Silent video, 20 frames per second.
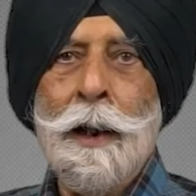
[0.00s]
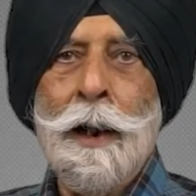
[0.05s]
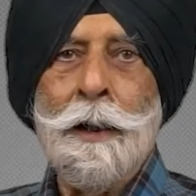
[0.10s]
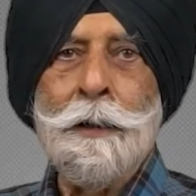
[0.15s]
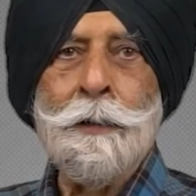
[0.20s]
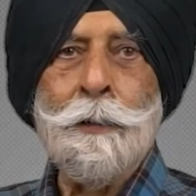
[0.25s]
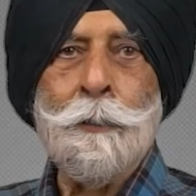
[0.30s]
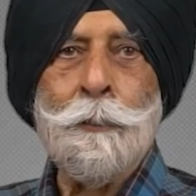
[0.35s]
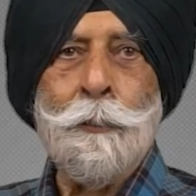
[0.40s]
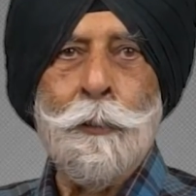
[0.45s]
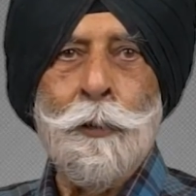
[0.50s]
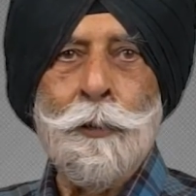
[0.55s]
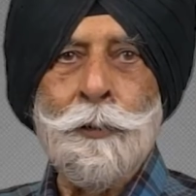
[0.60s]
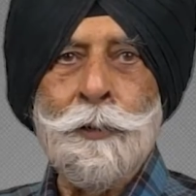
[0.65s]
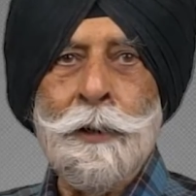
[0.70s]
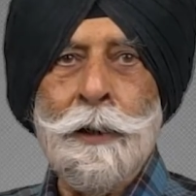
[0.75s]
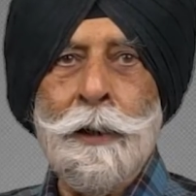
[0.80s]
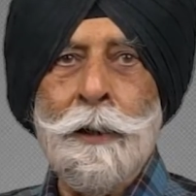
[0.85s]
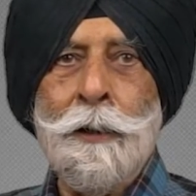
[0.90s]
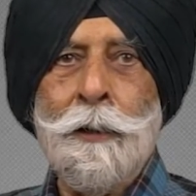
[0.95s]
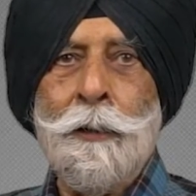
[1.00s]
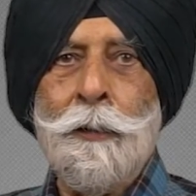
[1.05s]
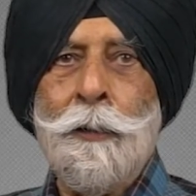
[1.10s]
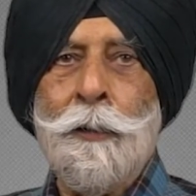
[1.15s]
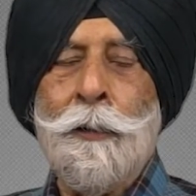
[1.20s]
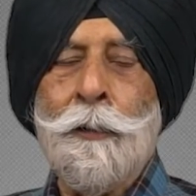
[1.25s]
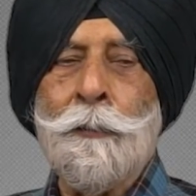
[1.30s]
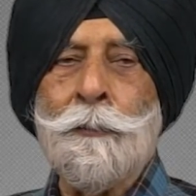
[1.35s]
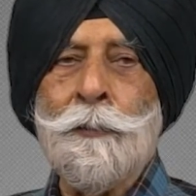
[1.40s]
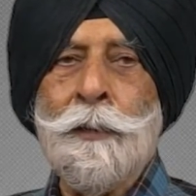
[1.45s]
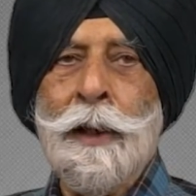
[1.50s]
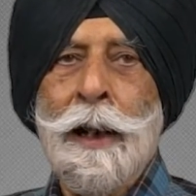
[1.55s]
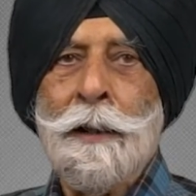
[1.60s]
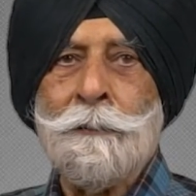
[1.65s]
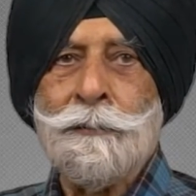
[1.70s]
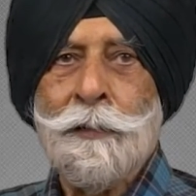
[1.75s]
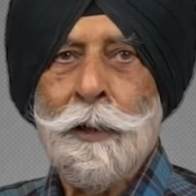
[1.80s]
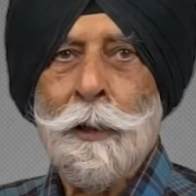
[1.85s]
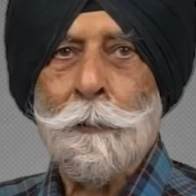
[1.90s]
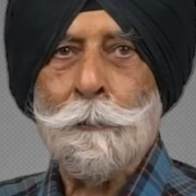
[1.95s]
underwater or
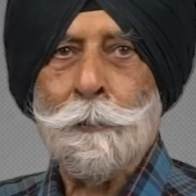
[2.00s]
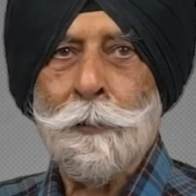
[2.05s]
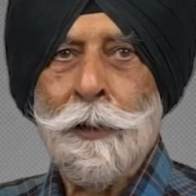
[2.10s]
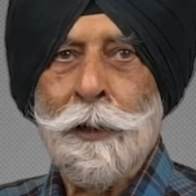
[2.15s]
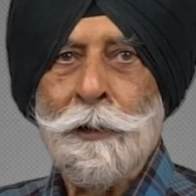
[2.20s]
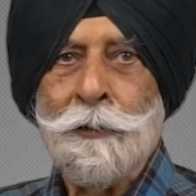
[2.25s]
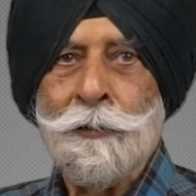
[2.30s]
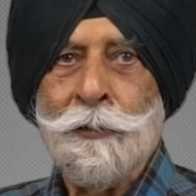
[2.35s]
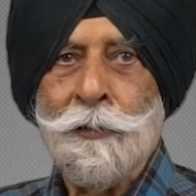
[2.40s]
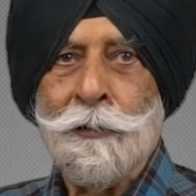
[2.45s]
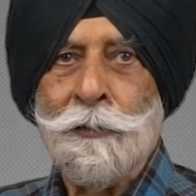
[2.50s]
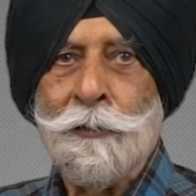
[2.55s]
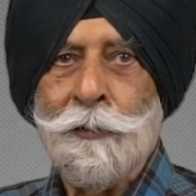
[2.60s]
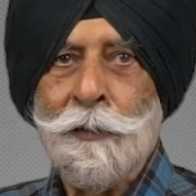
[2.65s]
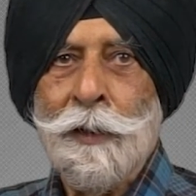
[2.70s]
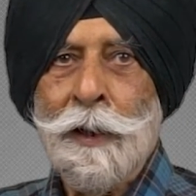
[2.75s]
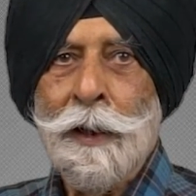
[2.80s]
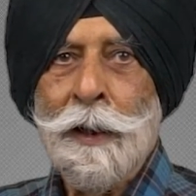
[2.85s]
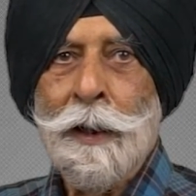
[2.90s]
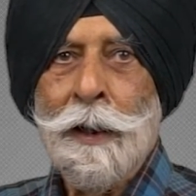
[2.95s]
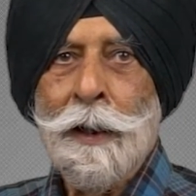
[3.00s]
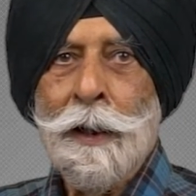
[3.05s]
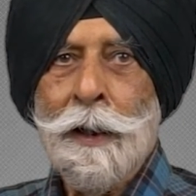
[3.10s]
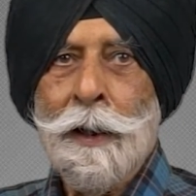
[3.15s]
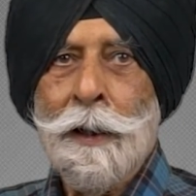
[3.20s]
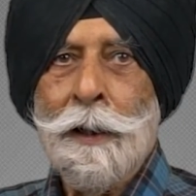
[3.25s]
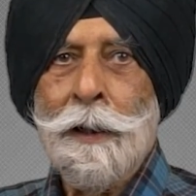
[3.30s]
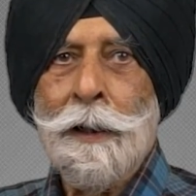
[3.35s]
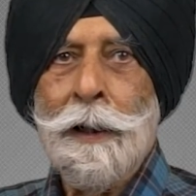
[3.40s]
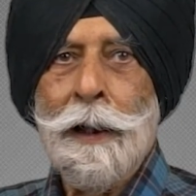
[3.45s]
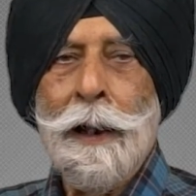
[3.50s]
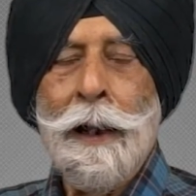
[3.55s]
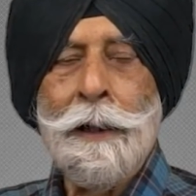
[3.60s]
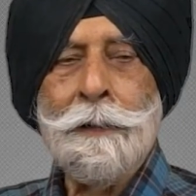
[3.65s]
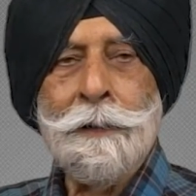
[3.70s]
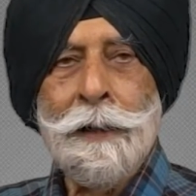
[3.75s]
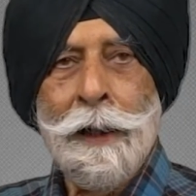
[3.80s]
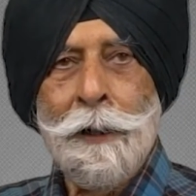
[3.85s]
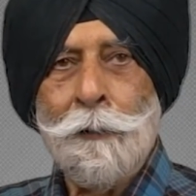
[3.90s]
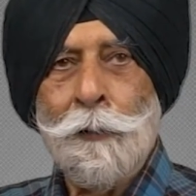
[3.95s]
naval operations
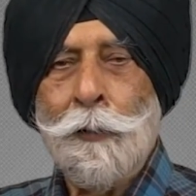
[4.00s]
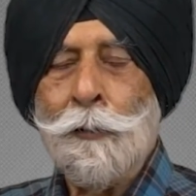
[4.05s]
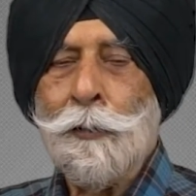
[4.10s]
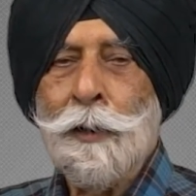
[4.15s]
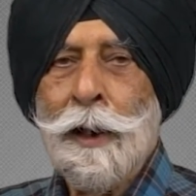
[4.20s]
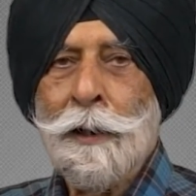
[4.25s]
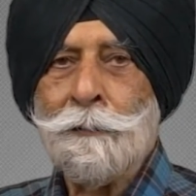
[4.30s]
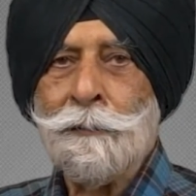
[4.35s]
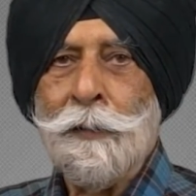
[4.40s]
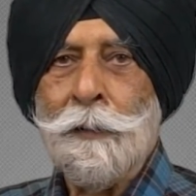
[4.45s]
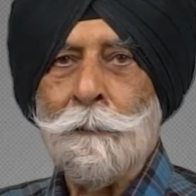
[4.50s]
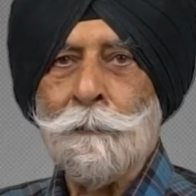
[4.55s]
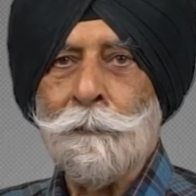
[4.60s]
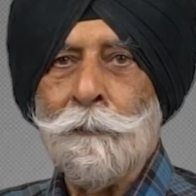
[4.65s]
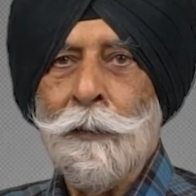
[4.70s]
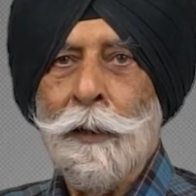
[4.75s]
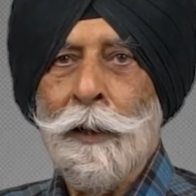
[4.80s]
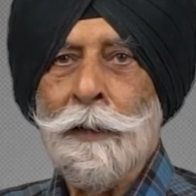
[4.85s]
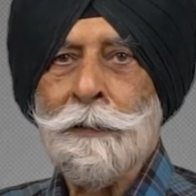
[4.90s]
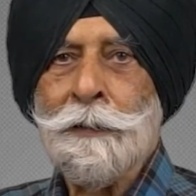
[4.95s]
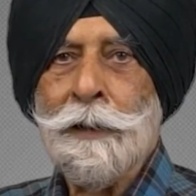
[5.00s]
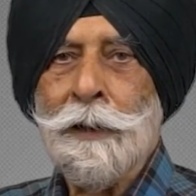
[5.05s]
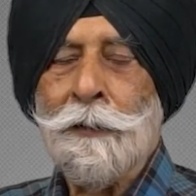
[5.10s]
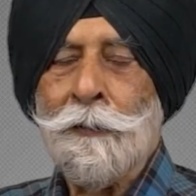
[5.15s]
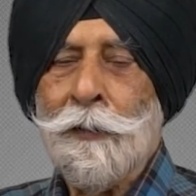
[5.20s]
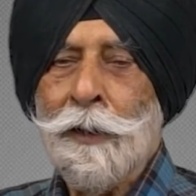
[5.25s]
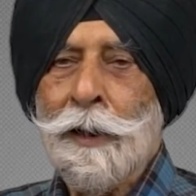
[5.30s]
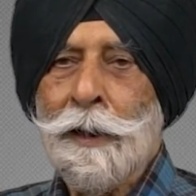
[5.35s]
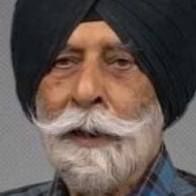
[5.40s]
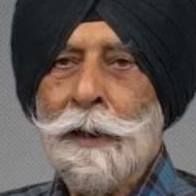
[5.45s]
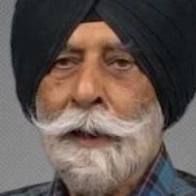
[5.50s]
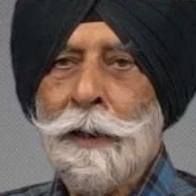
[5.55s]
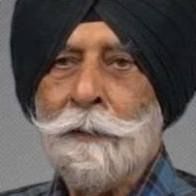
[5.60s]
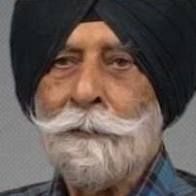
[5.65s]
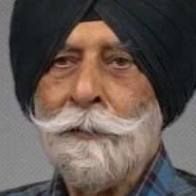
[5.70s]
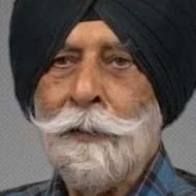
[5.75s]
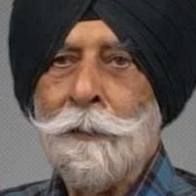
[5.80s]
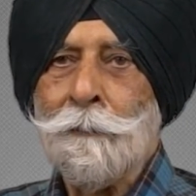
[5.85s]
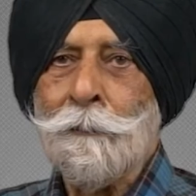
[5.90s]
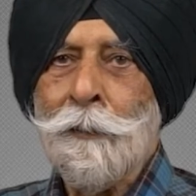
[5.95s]
at their own level, at the guerrilla
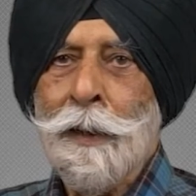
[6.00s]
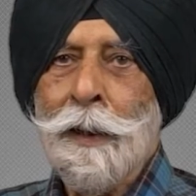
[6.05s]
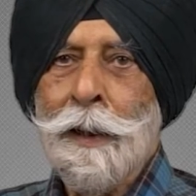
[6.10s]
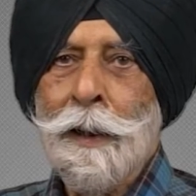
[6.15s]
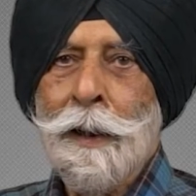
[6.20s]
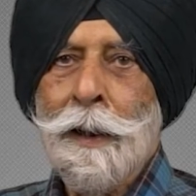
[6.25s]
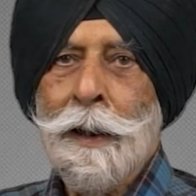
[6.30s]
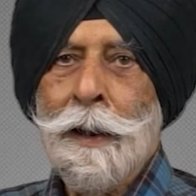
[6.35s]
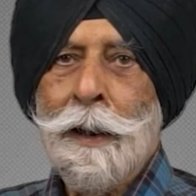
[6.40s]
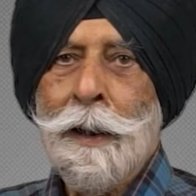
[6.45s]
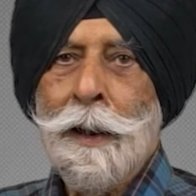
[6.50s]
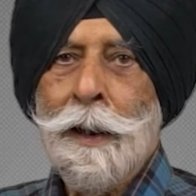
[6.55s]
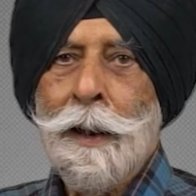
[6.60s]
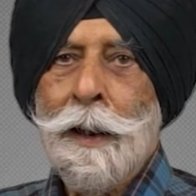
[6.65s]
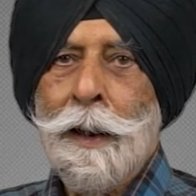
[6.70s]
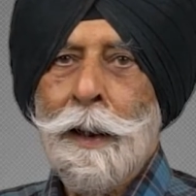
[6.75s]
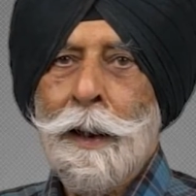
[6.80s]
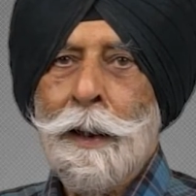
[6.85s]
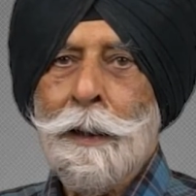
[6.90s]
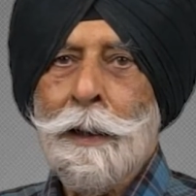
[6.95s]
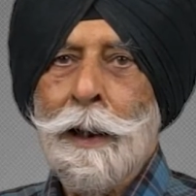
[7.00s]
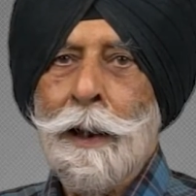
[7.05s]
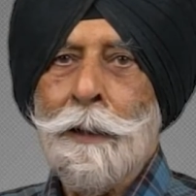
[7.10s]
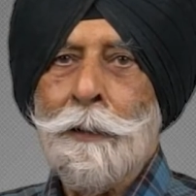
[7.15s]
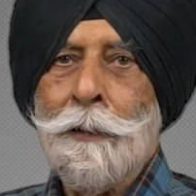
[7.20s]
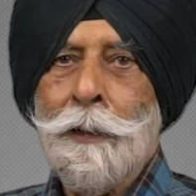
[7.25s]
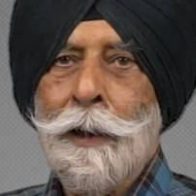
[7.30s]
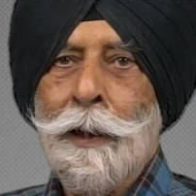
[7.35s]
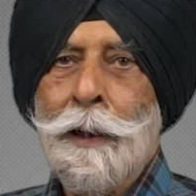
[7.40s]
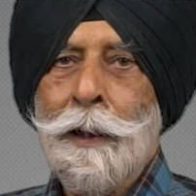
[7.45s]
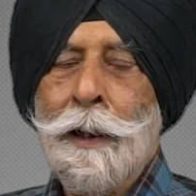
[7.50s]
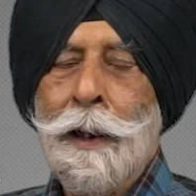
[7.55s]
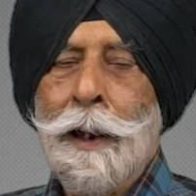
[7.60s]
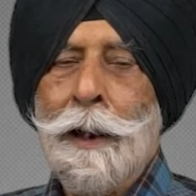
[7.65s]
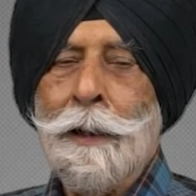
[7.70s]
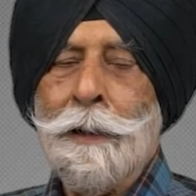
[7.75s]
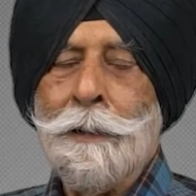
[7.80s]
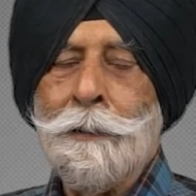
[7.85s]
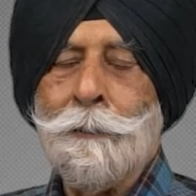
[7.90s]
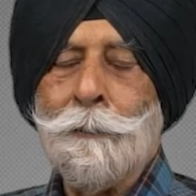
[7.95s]
level. Now,
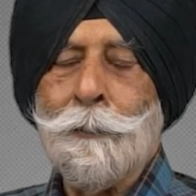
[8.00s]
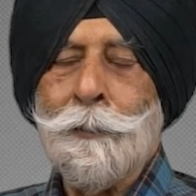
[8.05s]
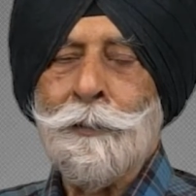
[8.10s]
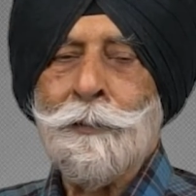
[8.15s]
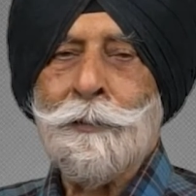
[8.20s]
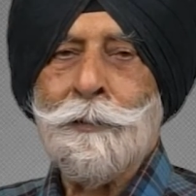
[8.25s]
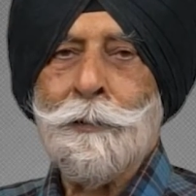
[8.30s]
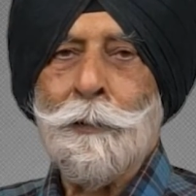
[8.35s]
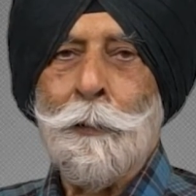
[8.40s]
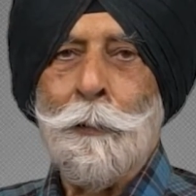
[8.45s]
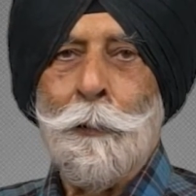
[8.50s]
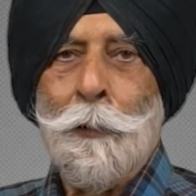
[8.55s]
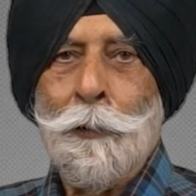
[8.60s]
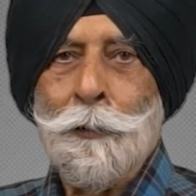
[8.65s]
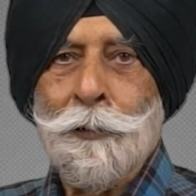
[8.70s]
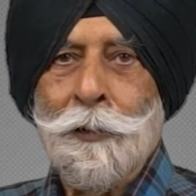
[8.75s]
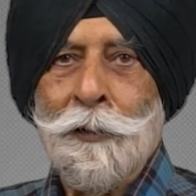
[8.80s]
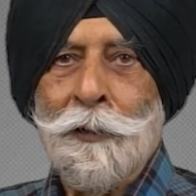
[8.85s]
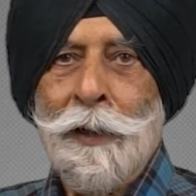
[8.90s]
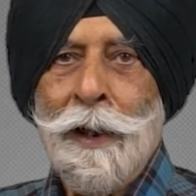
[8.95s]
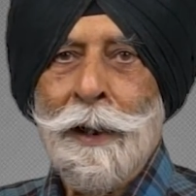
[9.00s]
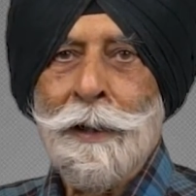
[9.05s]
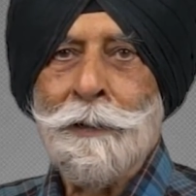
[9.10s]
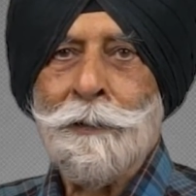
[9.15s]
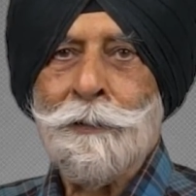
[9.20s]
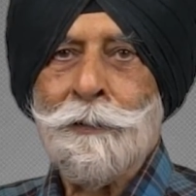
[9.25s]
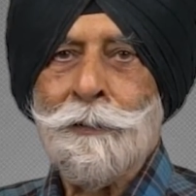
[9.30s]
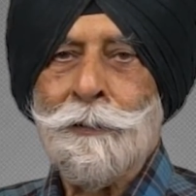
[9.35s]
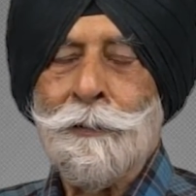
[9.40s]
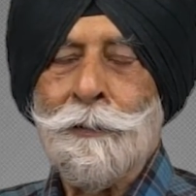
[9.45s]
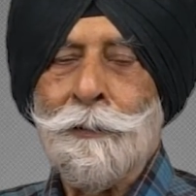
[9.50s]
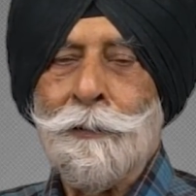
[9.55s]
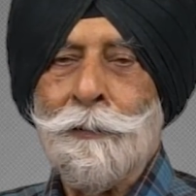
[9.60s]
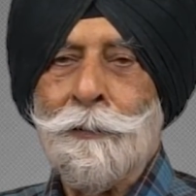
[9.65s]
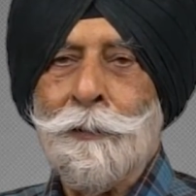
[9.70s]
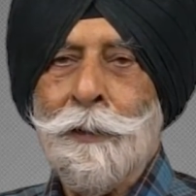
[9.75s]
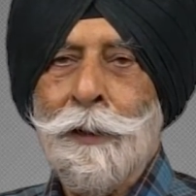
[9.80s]
I wasn't authorized to